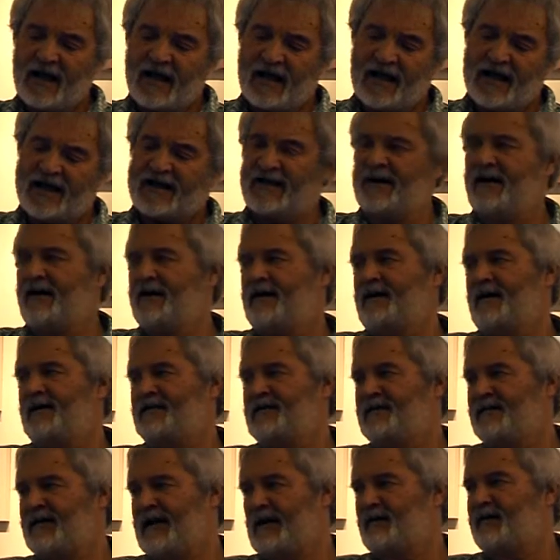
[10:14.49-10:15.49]
I can't
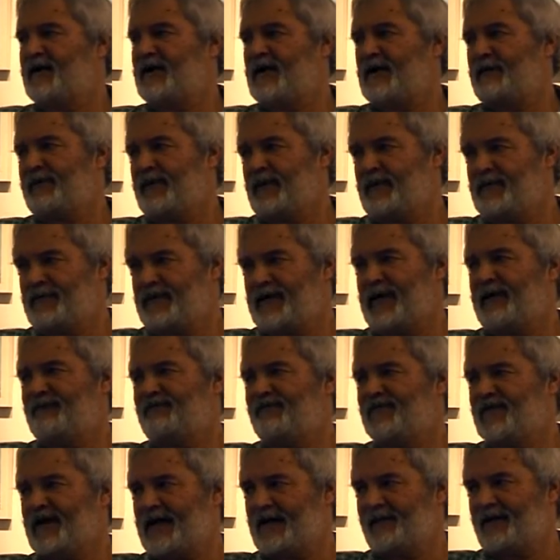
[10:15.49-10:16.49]
answer that.
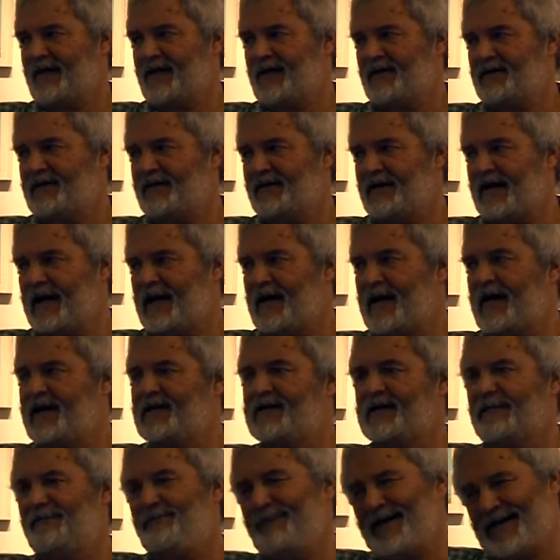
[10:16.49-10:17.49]
Stephen's going to be answering that
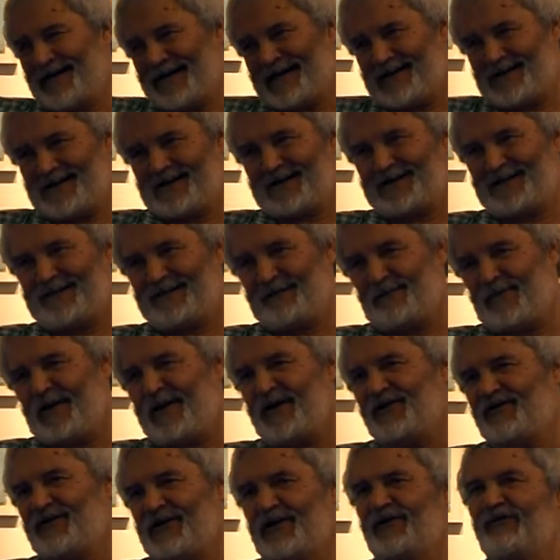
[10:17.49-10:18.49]
later. But
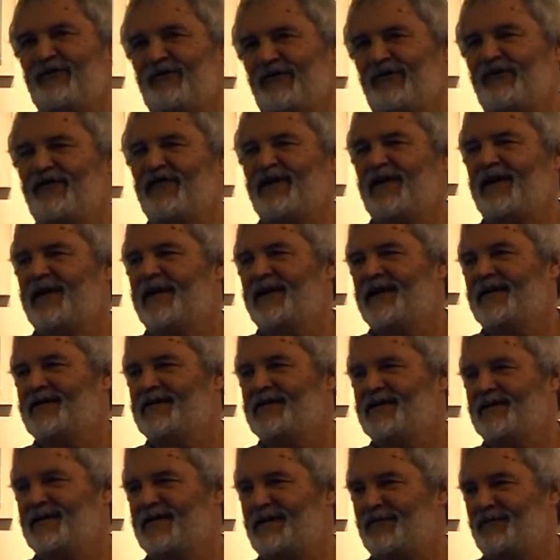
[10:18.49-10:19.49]
my general feeling
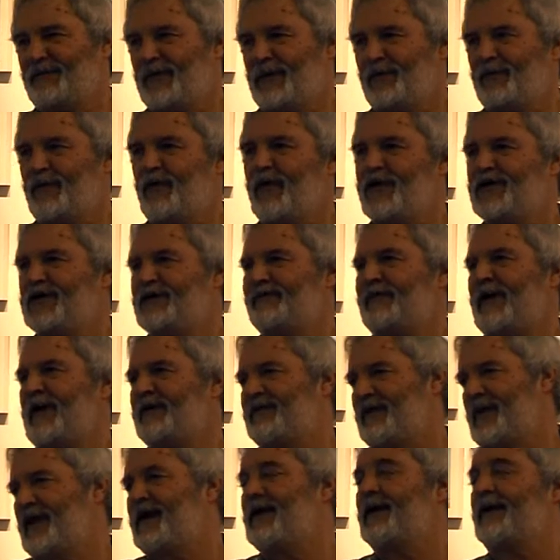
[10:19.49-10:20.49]
is that the point
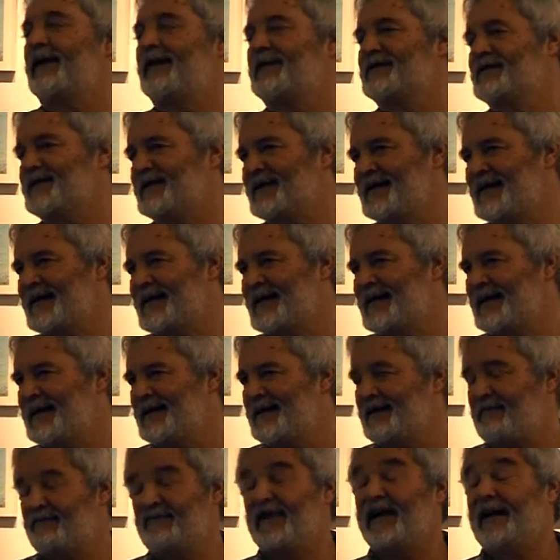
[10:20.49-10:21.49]
about art,
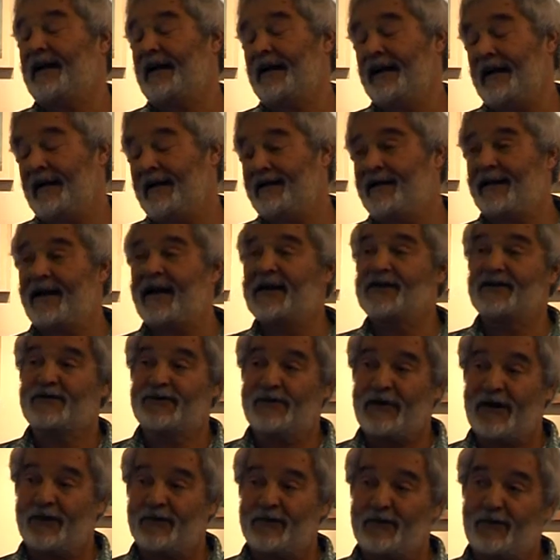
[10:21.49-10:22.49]
really, the
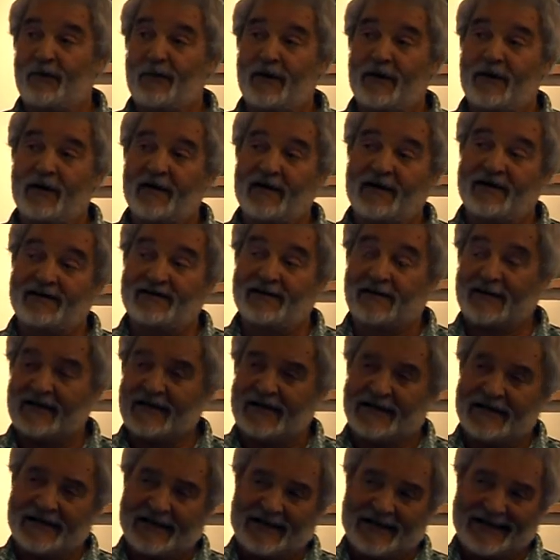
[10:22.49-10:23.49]
ultimate part, is that
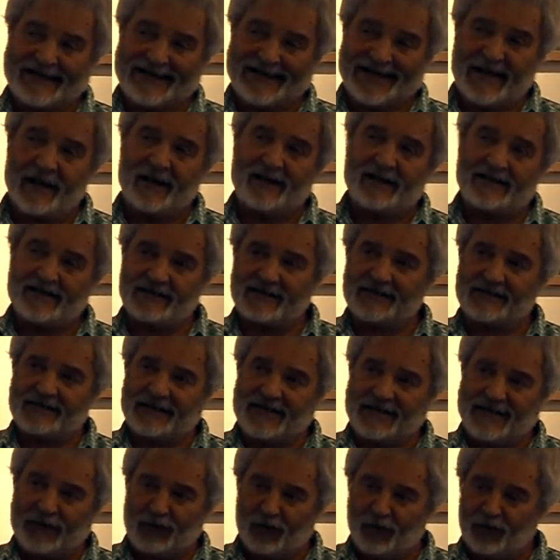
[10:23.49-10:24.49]

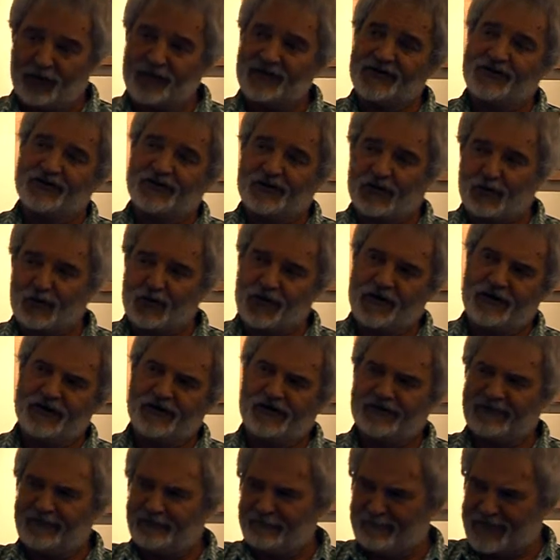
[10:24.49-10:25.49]
it looks at the
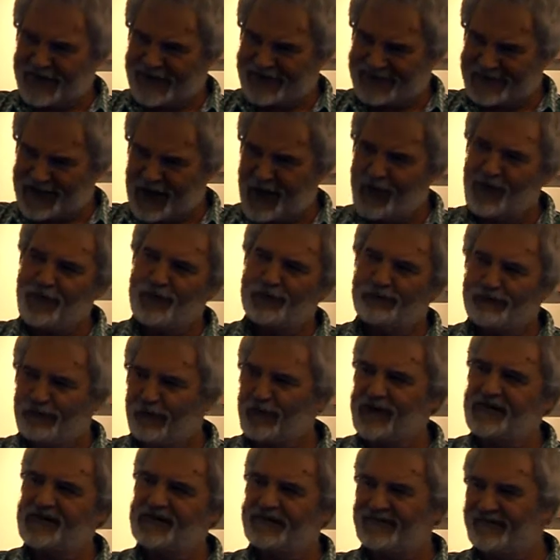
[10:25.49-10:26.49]
world from its own
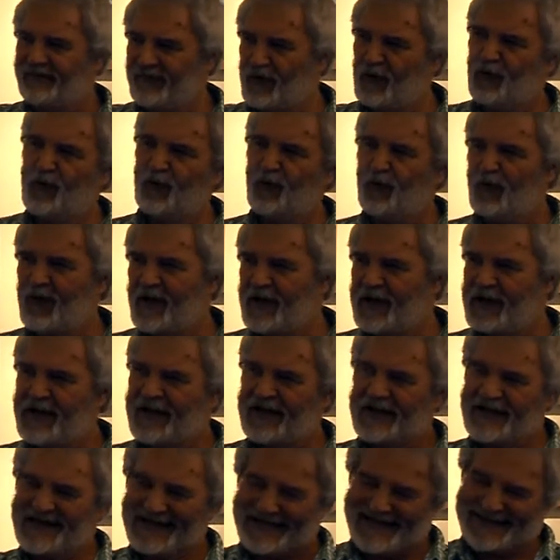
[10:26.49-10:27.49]
point of view,
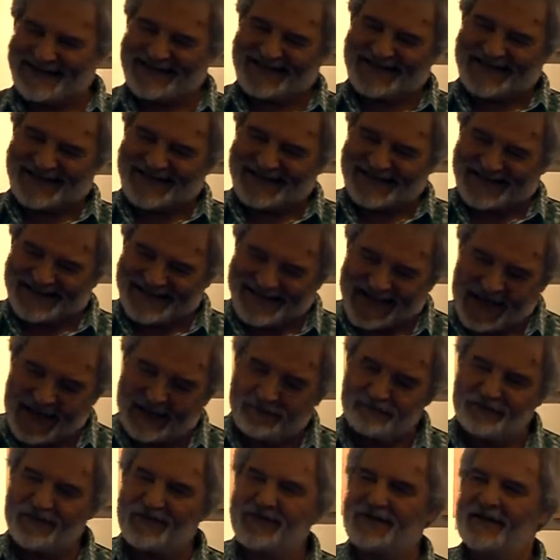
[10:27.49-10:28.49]
and it doesn't
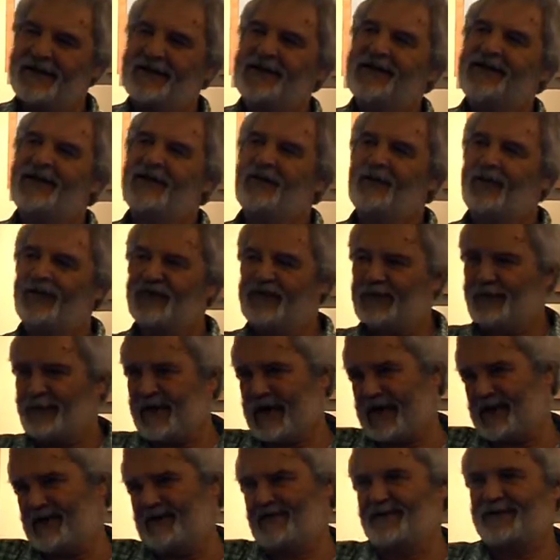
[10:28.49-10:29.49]
accept what the
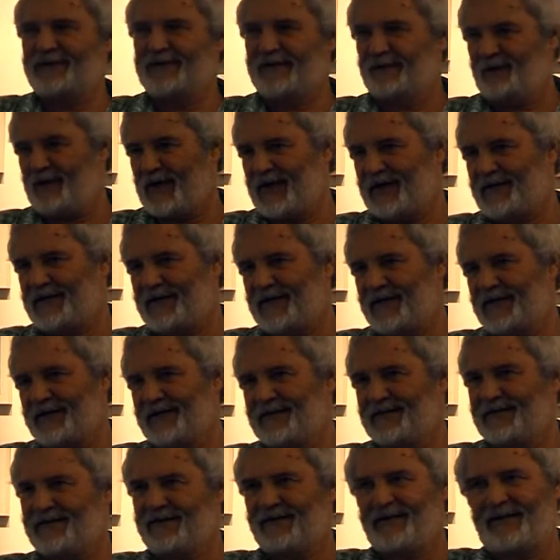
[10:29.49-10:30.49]
powers that be tell
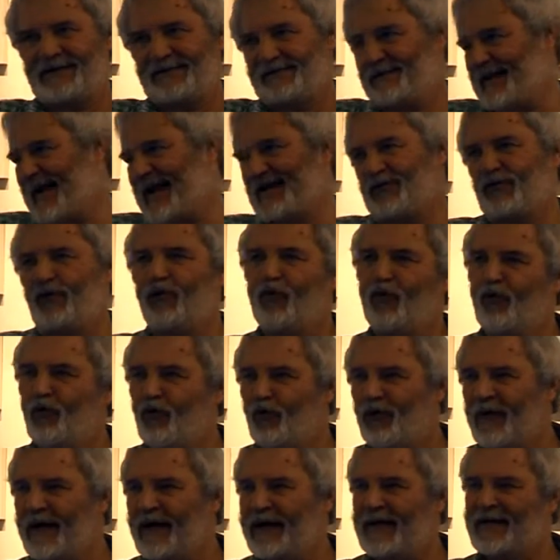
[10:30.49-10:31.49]
us at
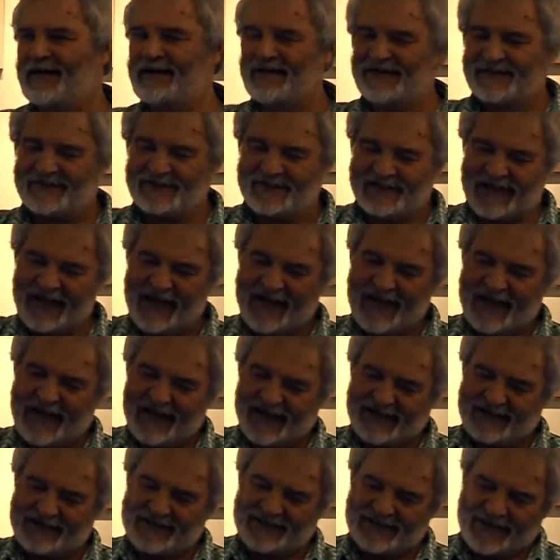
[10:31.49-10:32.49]
all, and it doesn't
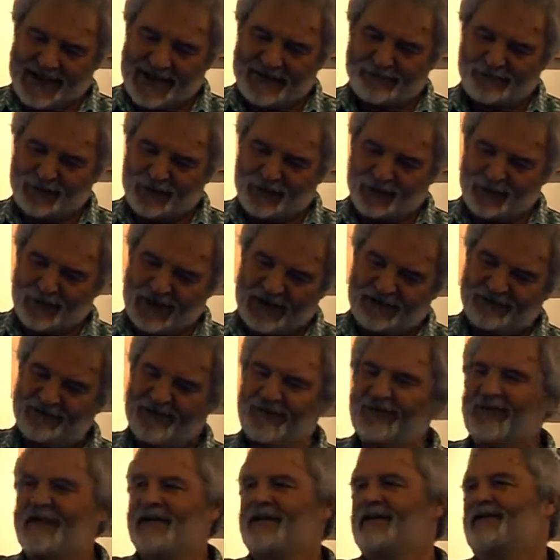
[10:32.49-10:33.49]
accept that you have
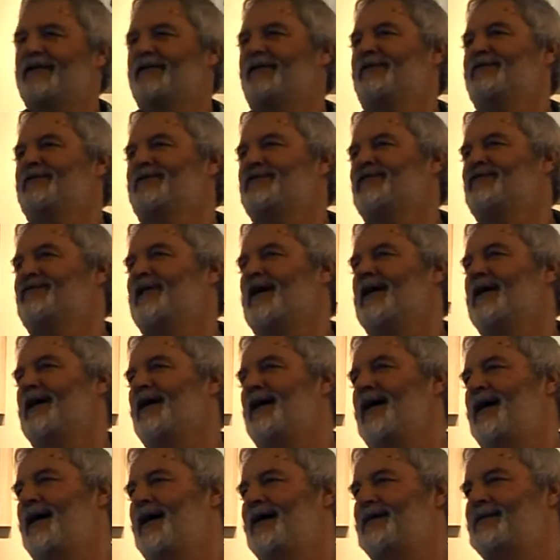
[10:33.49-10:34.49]
to think along straight
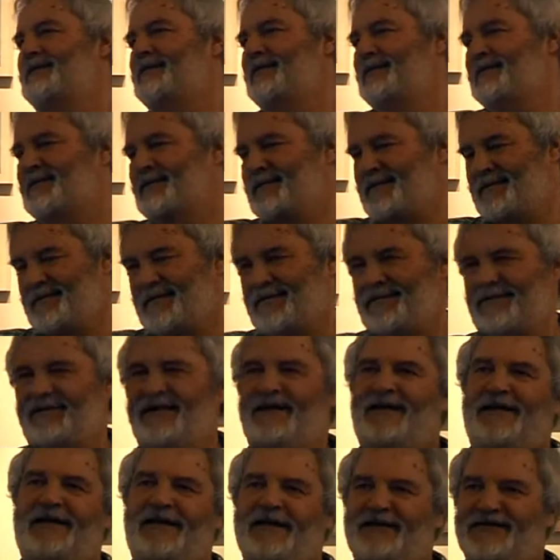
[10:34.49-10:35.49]
lines.
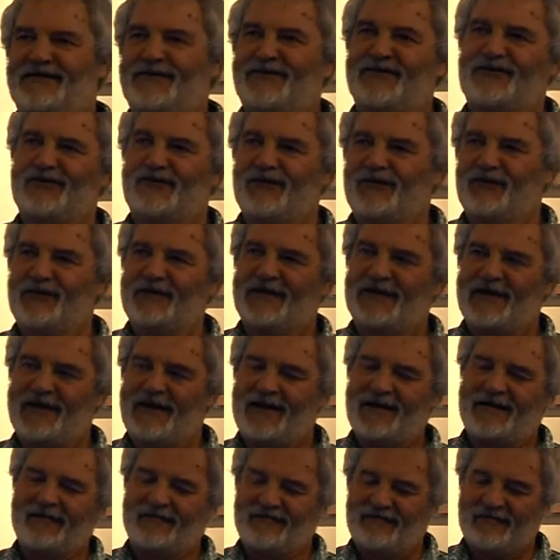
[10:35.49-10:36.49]
It's to do with a
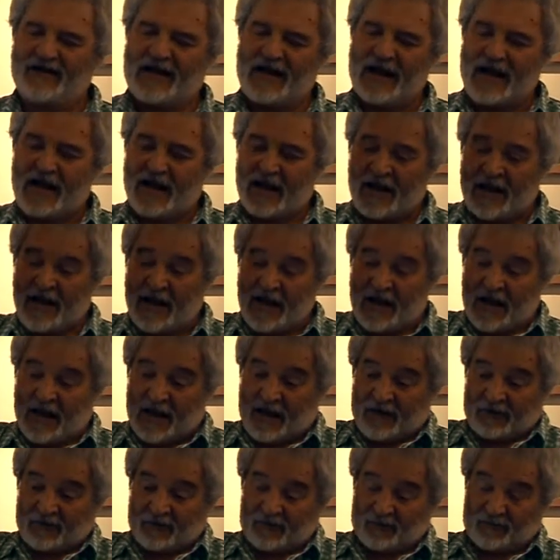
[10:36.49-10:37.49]
kind of
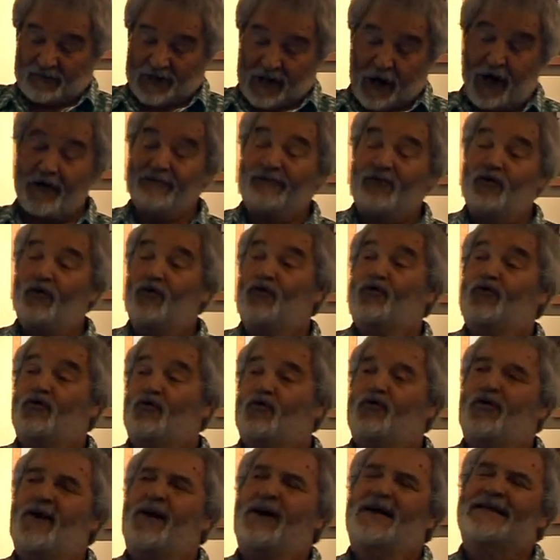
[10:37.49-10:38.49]
overall
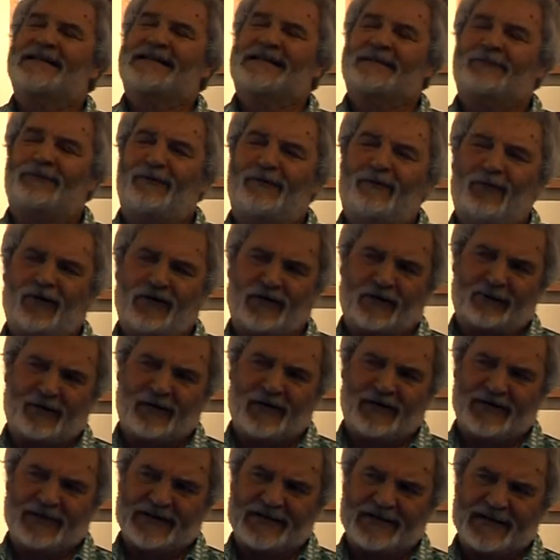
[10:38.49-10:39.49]
grasp of what the
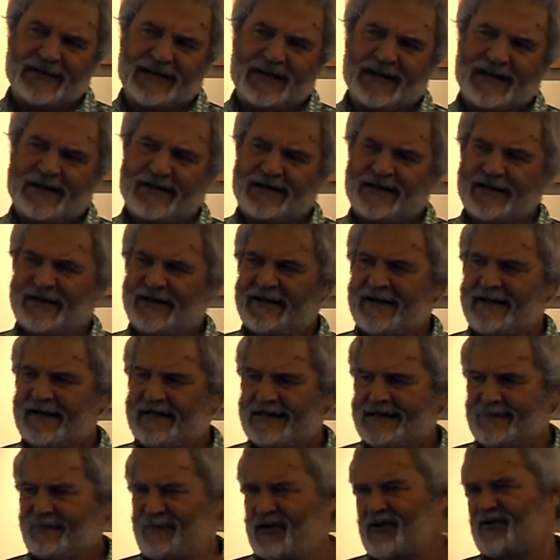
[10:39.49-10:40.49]
world is like and an
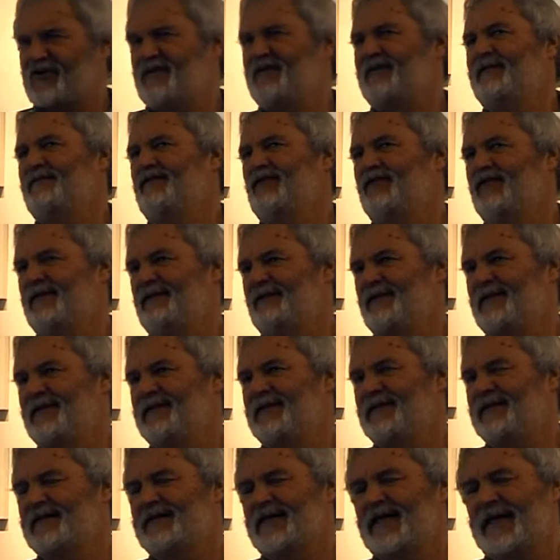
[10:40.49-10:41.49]
expression of what the
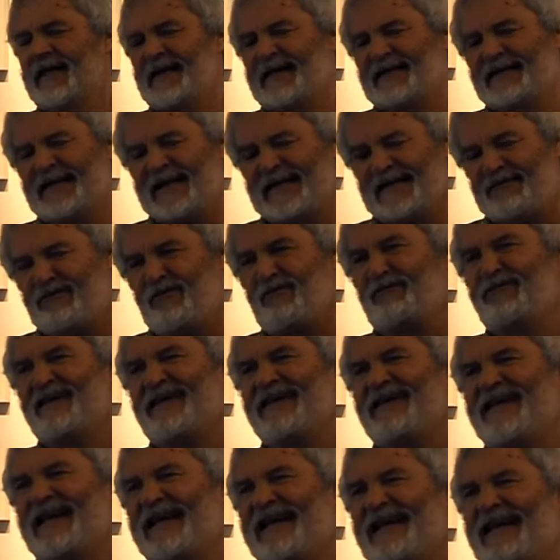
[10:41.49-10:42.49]
world is like, and that's what
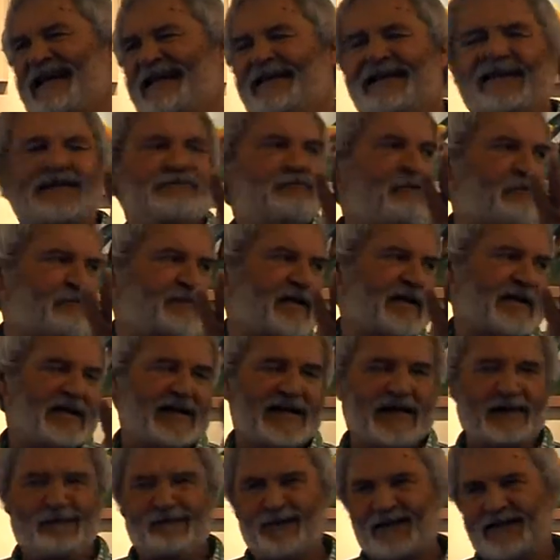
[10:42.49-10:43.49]
we need.
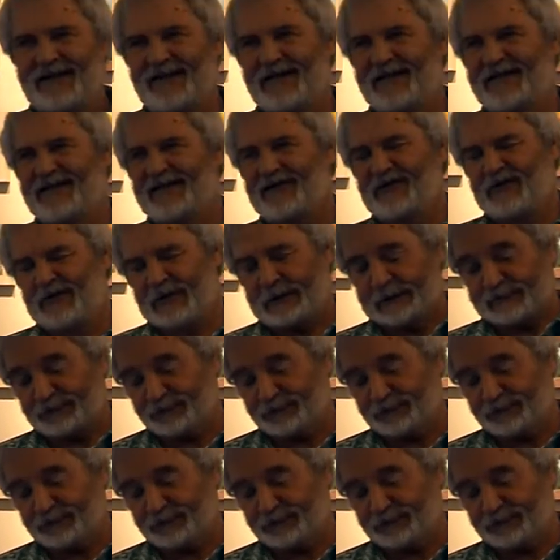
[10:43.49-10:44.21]
We need to